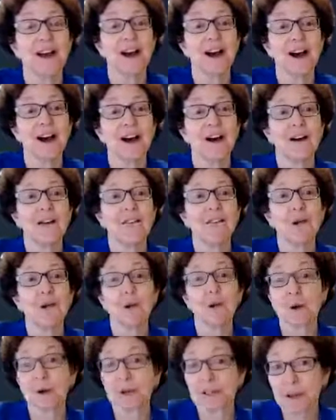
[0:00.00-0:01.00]
of the
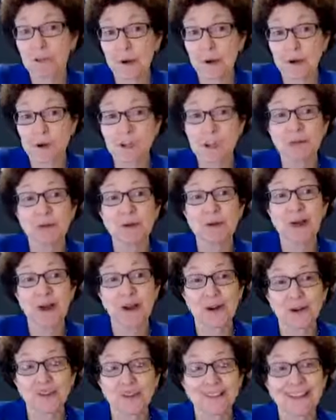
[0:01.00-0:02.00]
Roseomonas
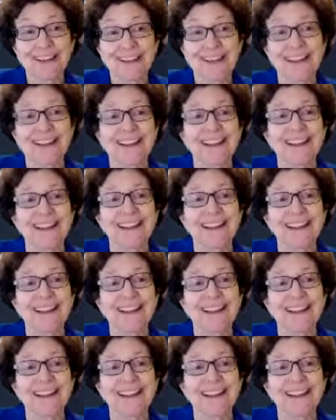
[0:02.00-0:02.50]
mucosa